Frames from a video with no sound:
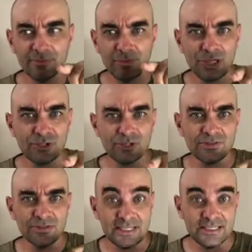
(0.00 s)
pictures
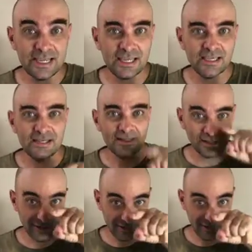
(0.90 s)
of tea taken,
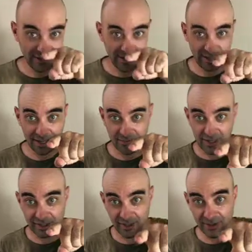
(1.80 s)
that guy
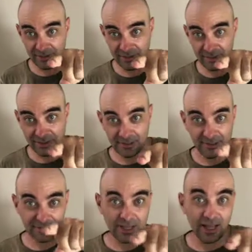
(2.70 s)
right there,
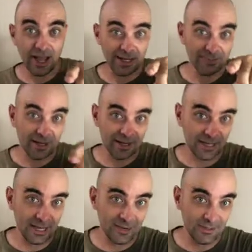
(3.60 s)
the guy hiding behind
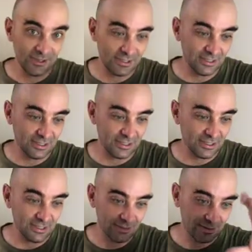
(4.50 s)
the camera and the
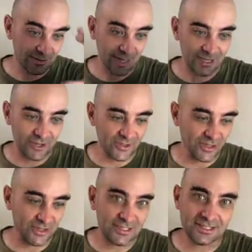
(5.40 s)
little icon
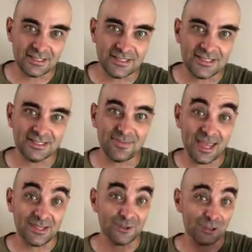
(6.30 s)
there, he's the
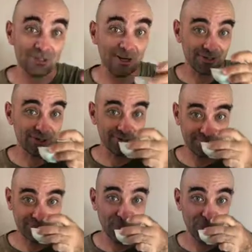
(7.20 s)
man you should talk to
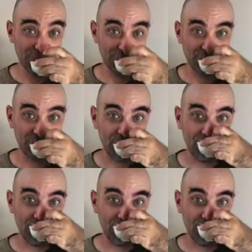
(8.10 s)
for sure.